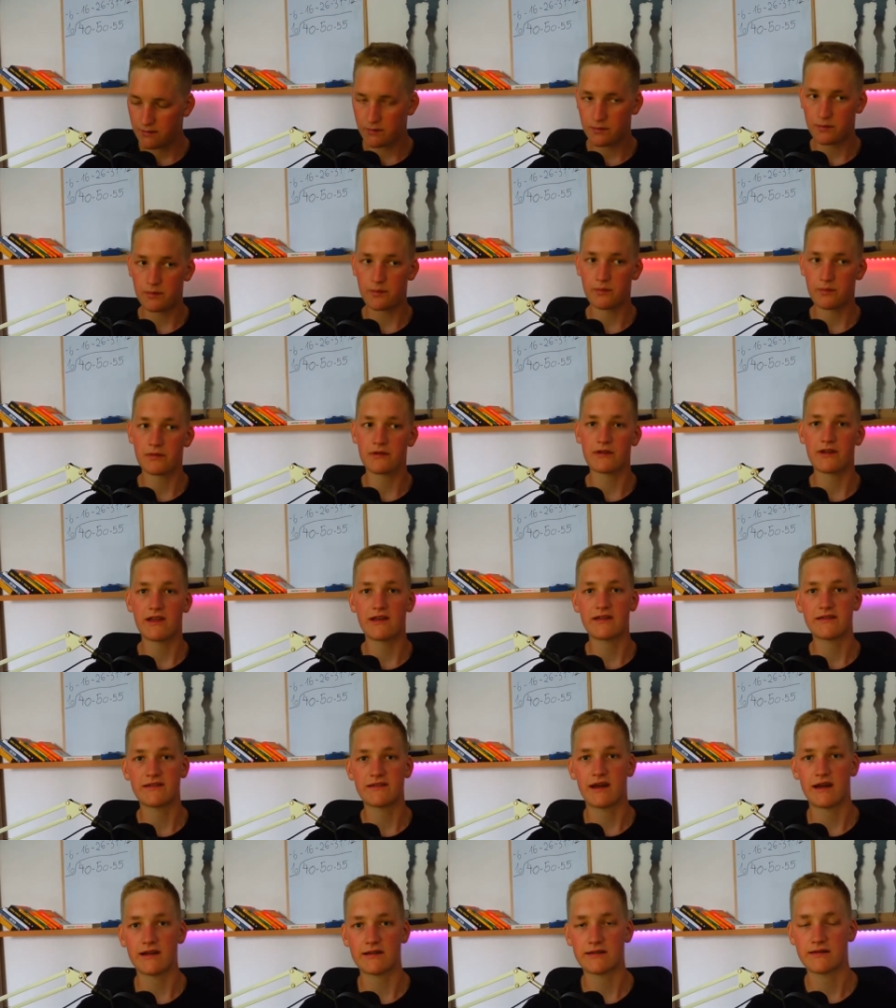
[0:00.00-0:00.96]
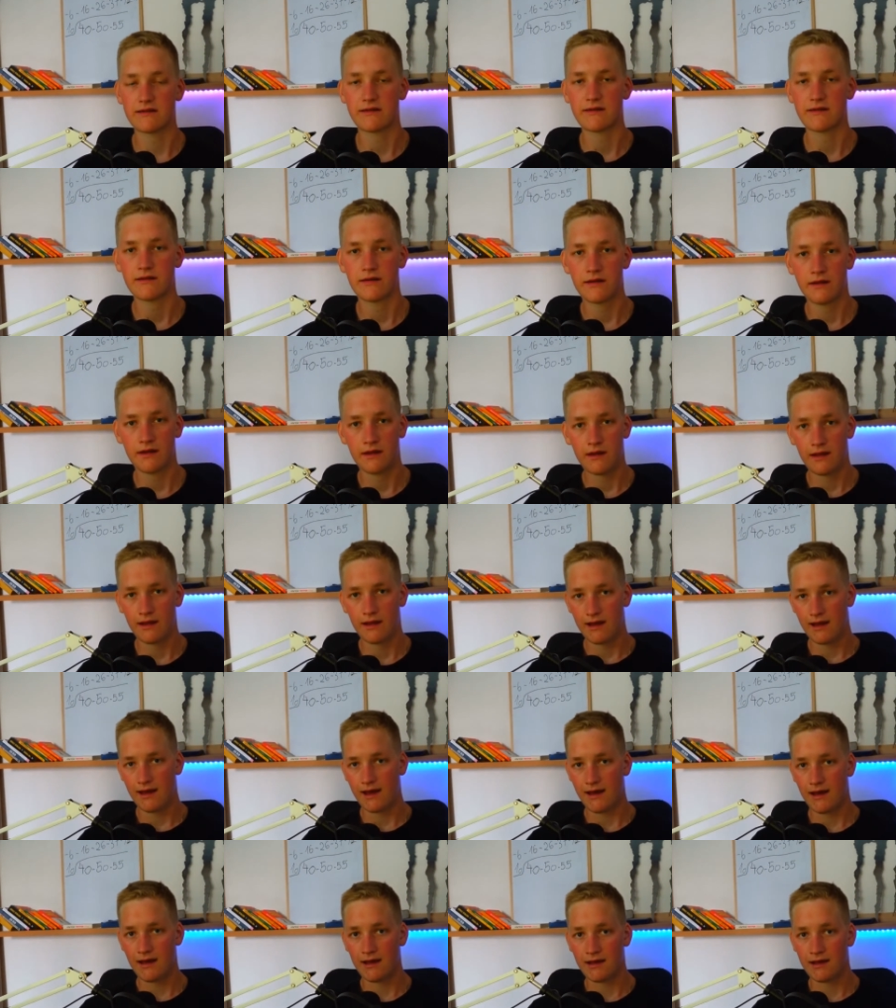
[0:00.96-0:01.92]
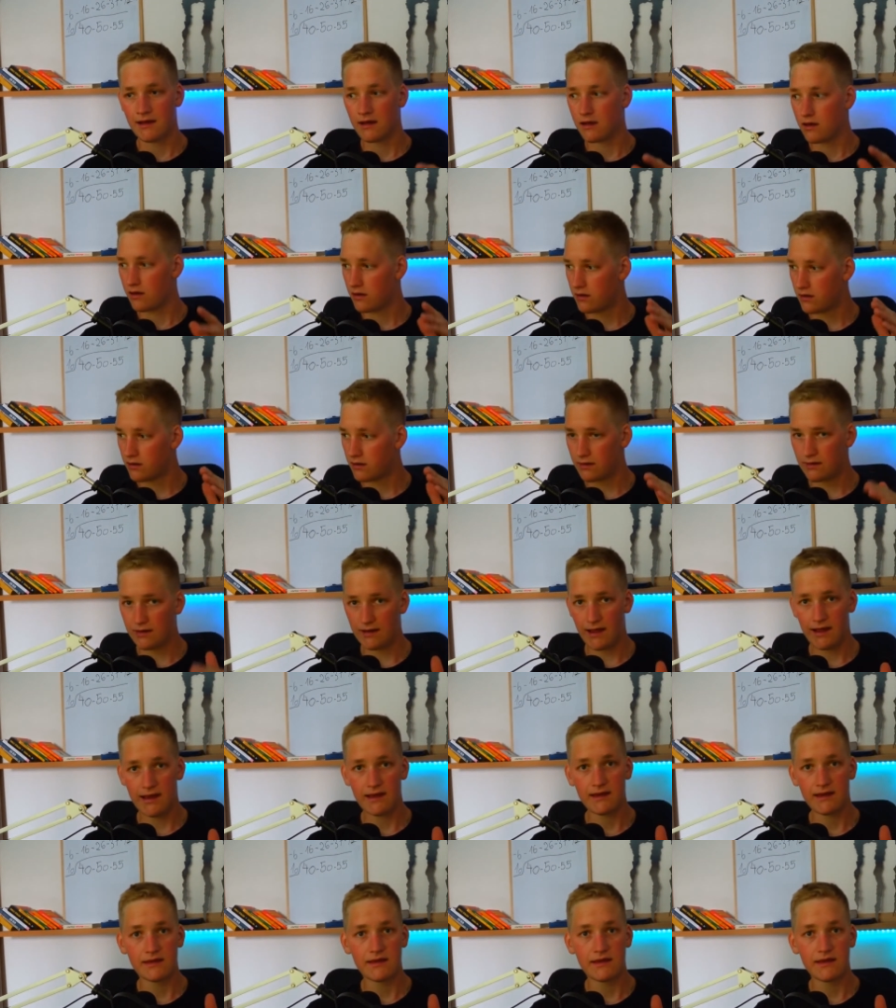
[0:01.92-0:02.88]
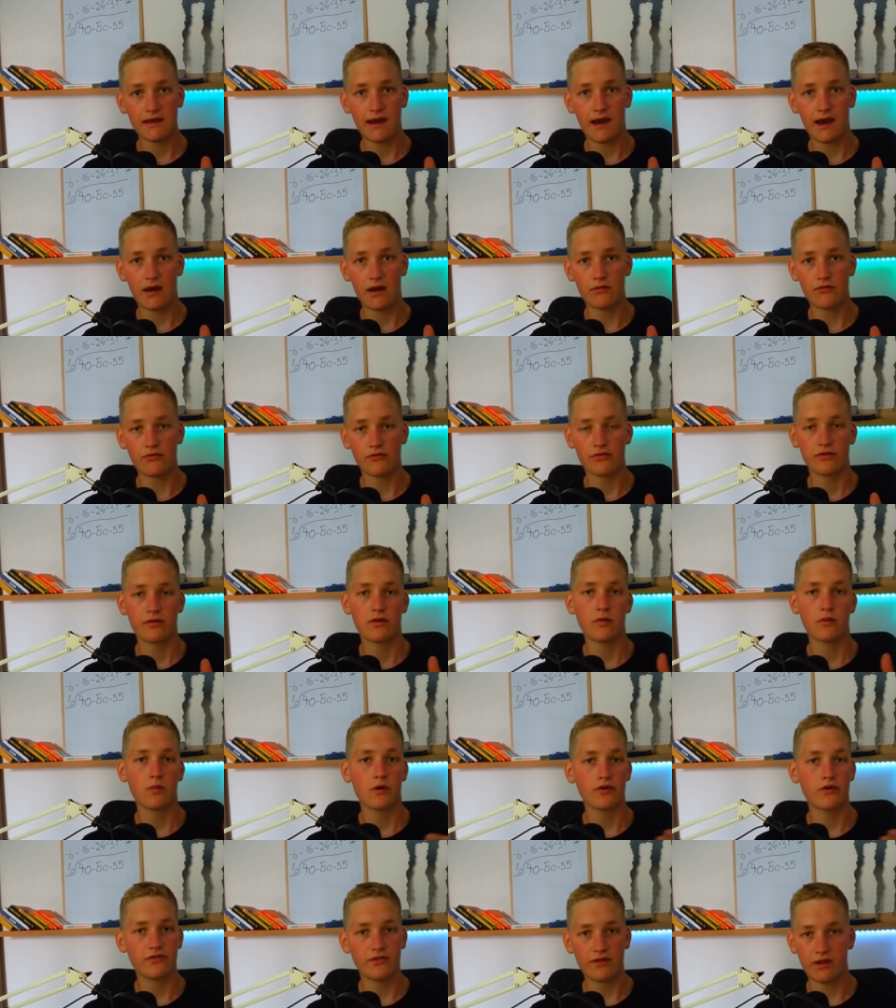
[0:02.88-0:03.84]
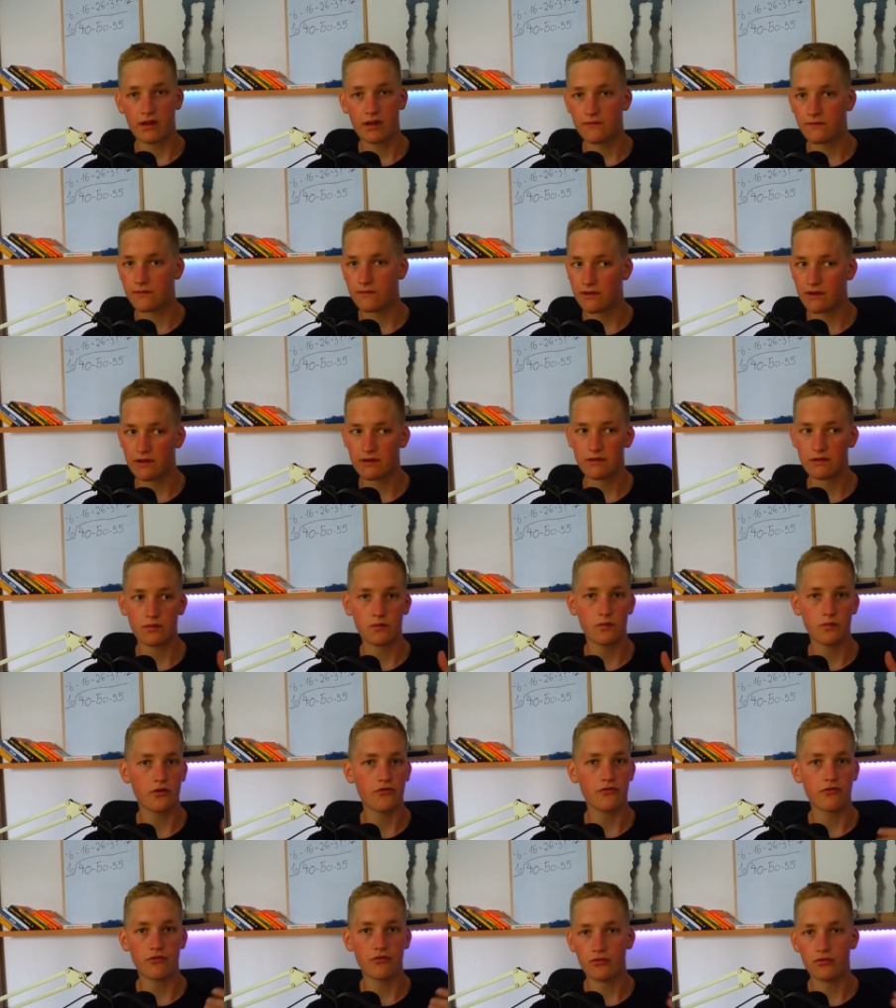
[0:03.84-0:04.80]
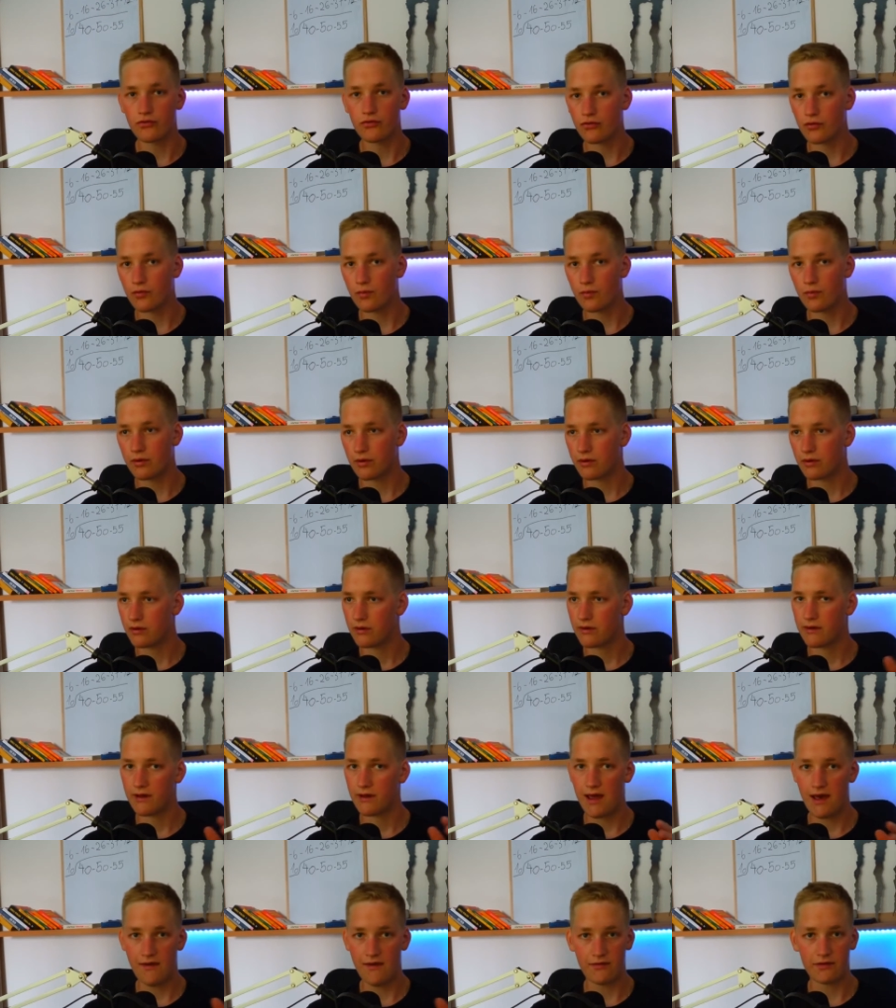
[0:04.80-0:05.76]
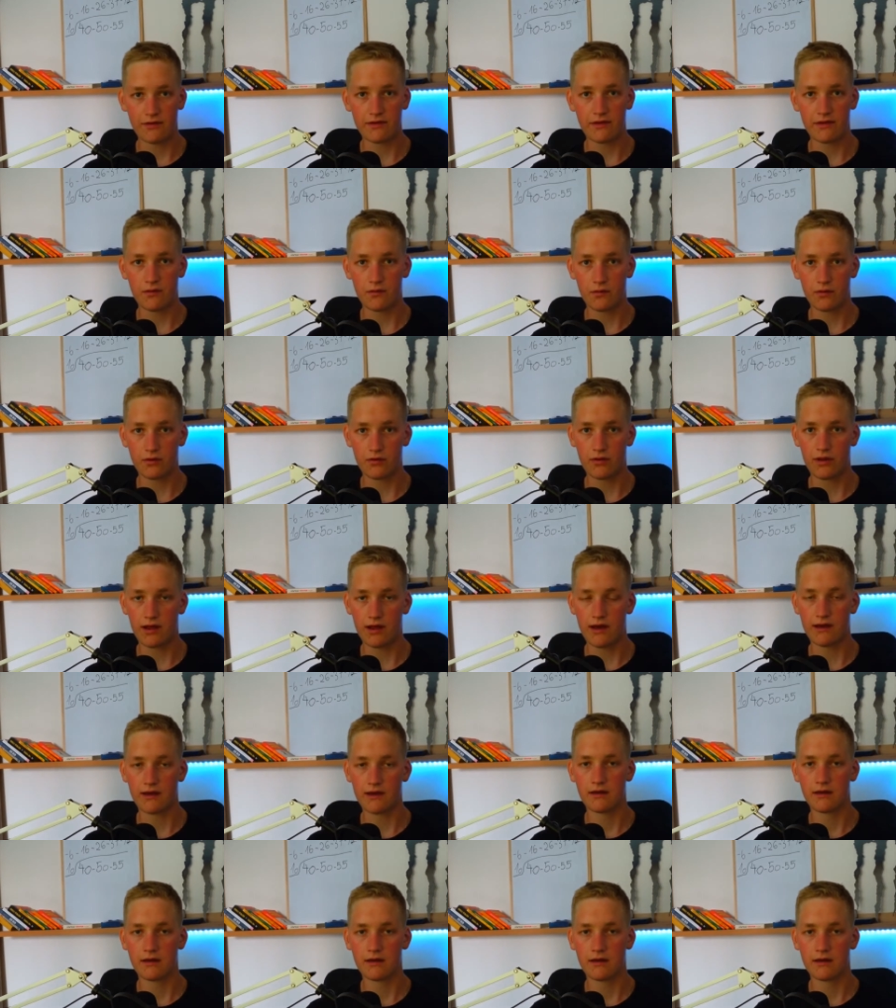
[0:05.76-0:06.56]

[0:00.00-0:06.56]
Click start. Lay in a couch, watch Netflix, watch YouTube, everything what you like.